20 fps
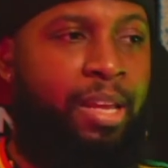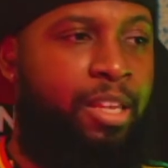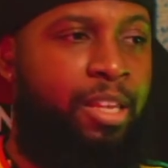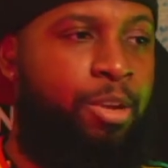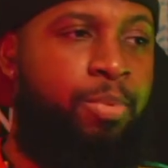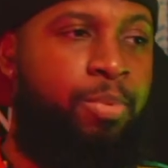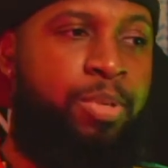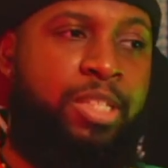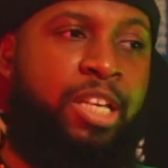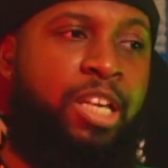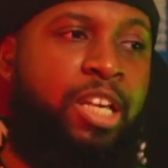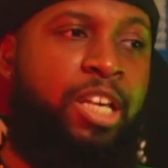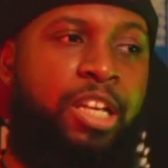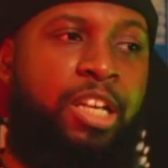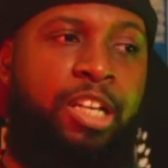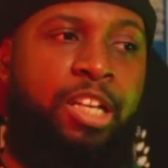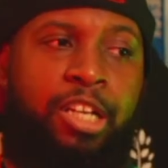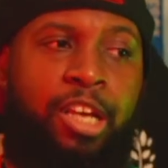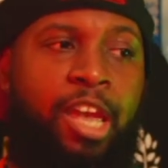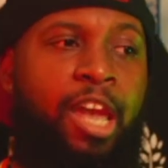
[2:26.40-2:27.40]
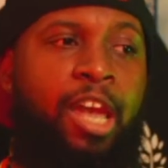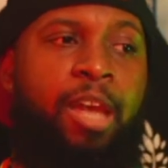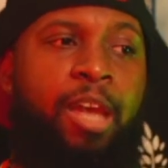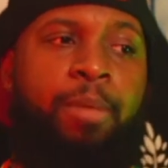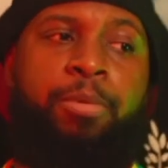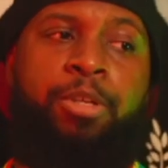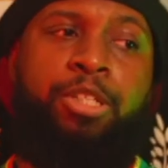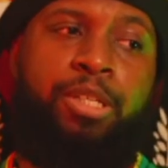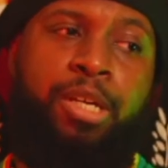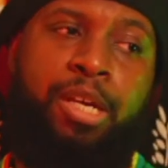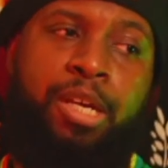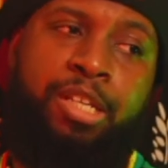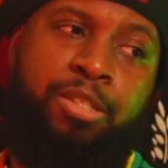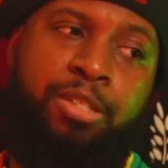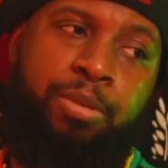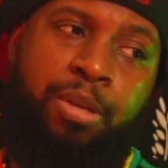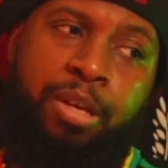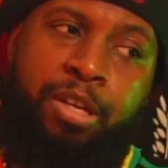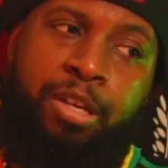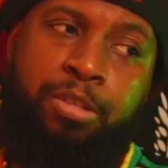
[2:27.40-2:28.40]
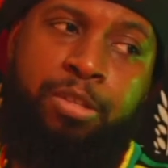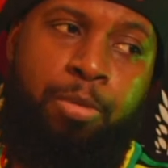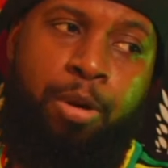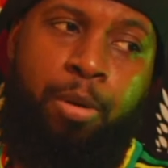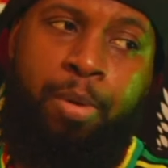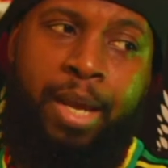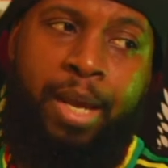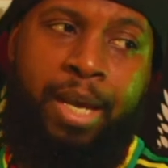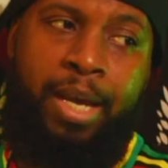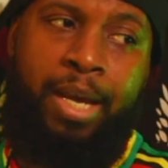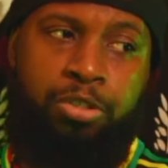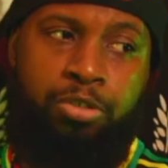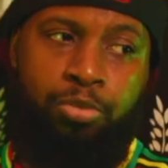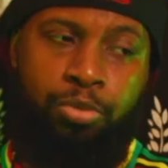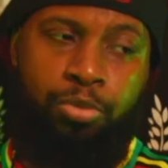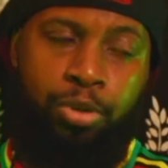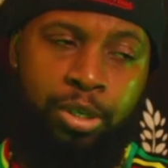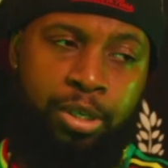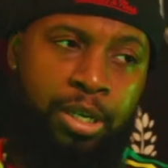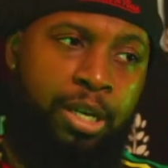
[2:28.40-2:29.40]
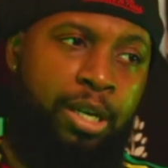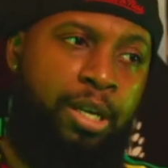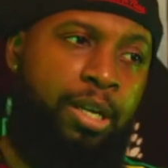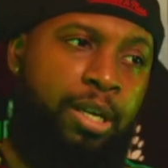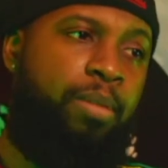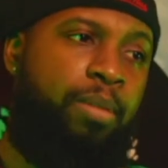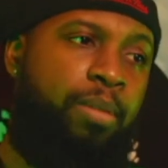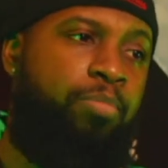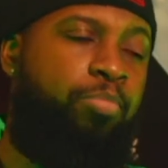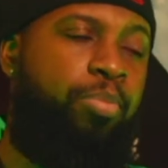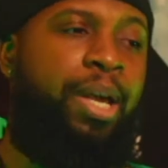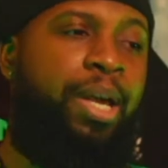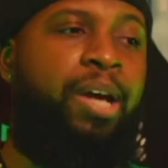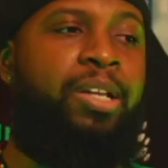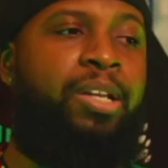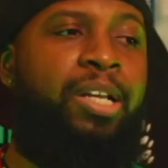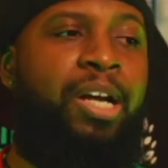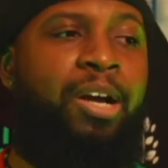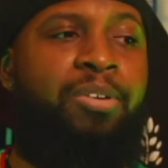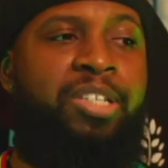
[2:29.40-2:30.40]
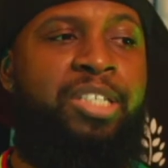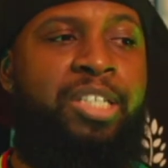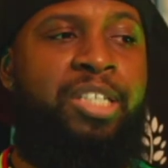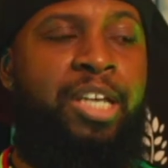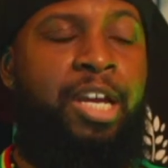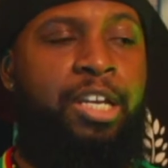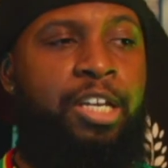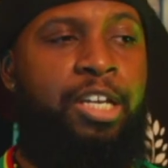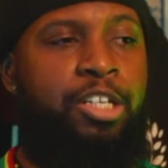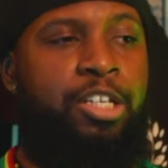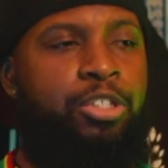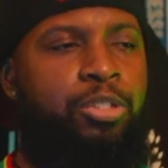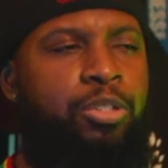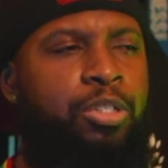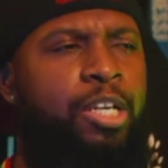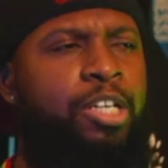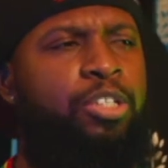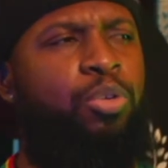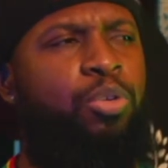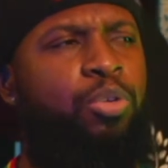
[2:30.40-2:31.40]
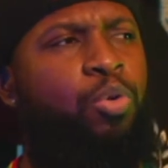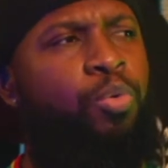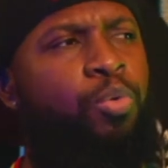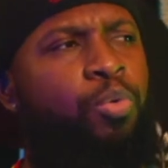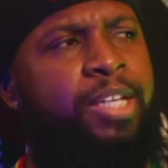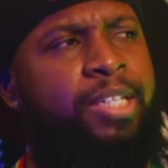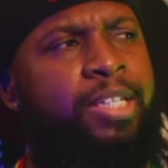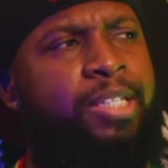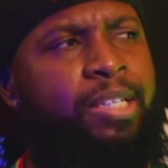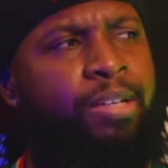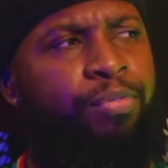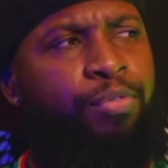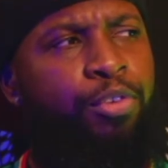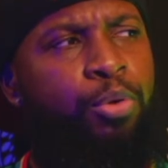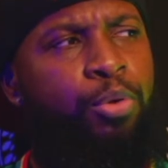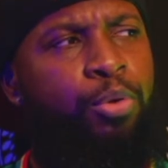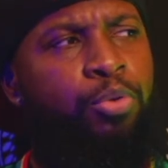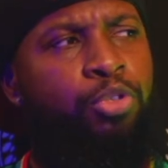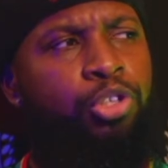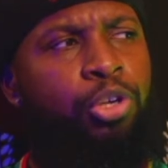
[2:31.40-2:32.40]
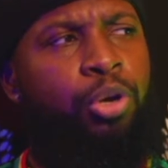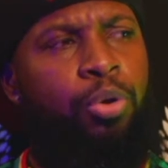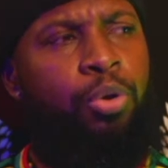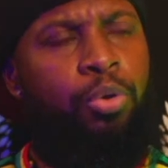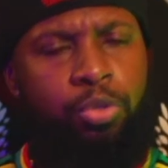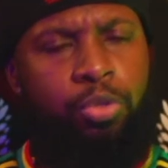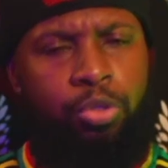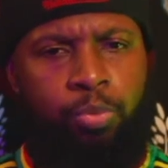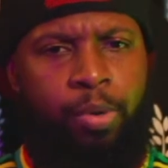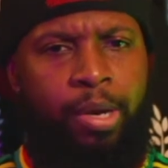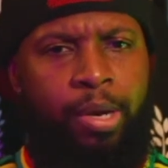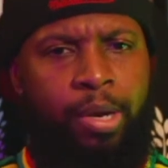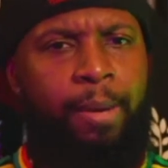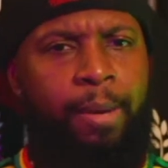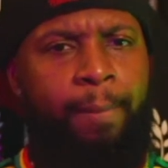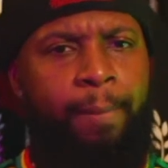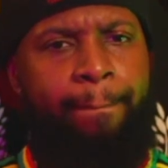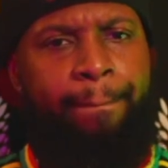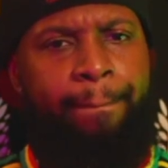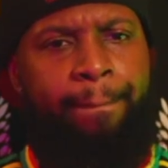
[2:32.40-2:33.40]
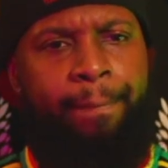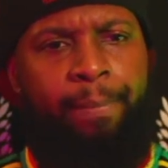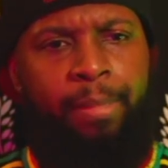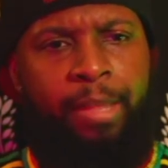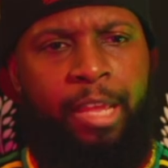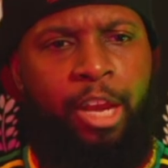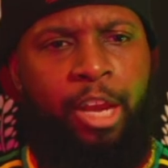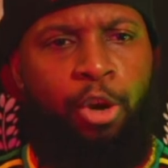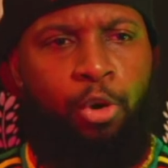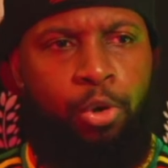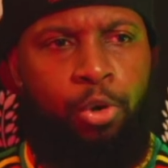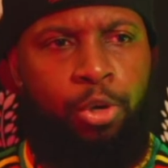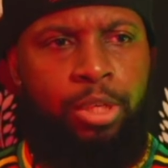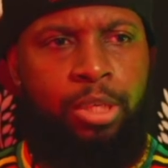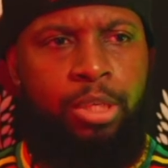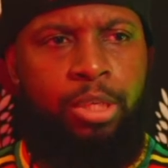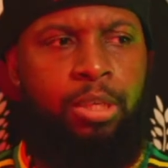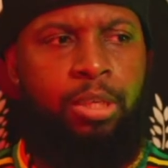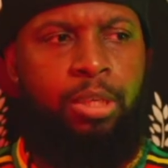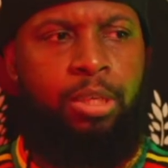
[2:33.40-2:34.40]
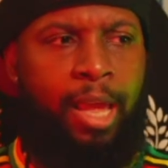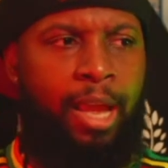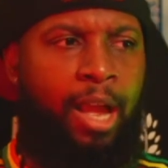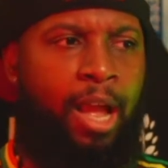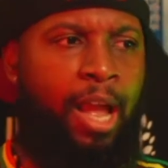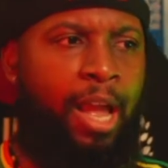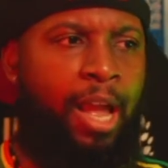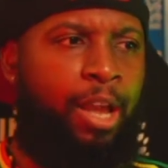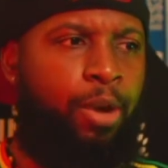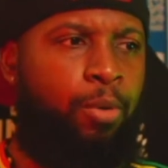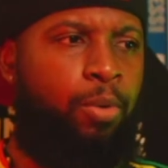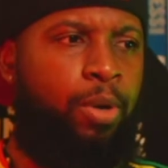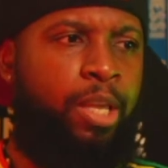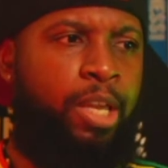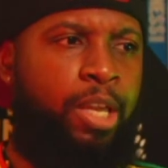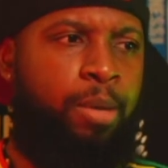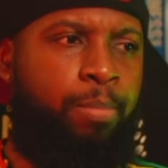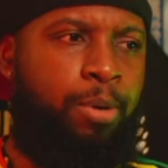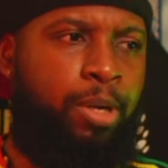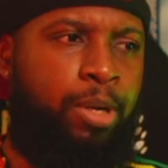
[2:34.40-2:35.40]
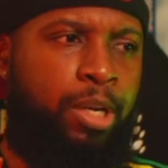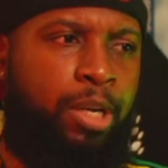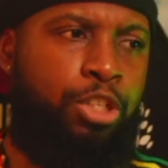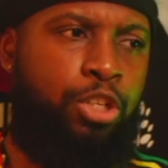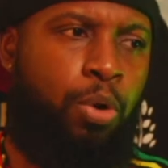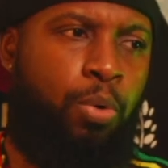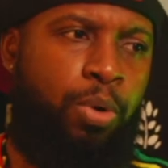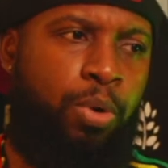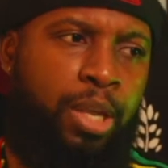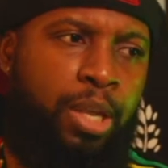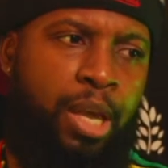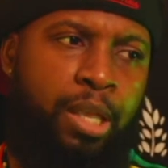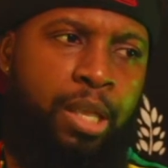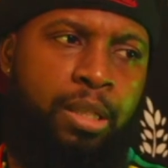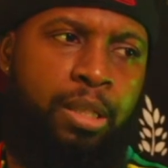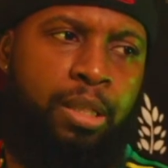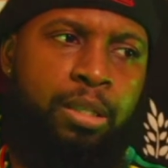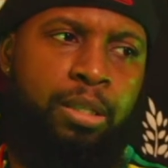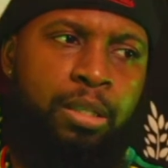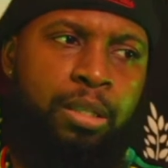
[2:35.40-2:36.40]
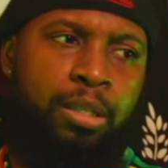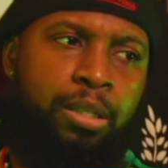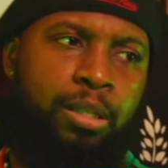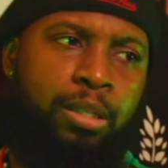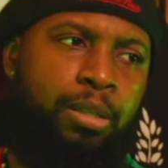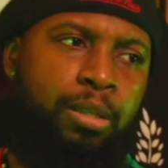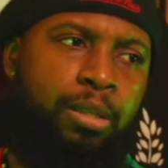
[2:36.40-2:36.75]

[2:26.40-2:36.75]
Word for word: Yeah, he was killing the game as as as Bobby Axelrod but yeah, like I was saying, there's there's always a few shows where they're good, like high quality, but they don't get